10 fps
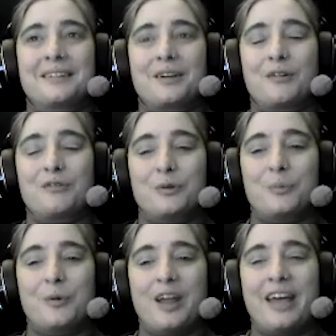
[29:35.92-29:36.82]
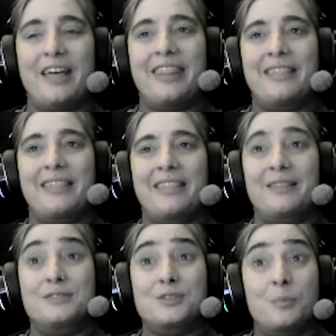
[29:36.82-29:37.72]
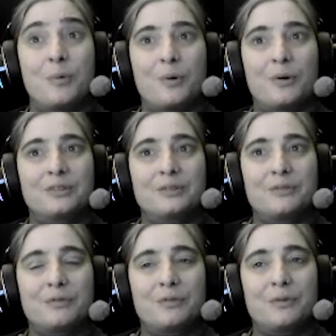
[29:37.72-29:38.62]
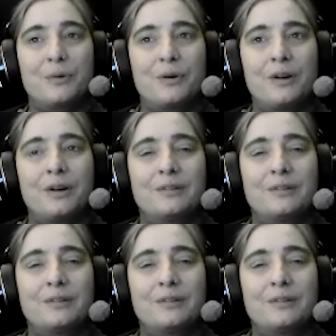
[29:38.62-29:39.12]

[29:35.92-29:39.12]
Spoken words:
of your breath and the support of the floor.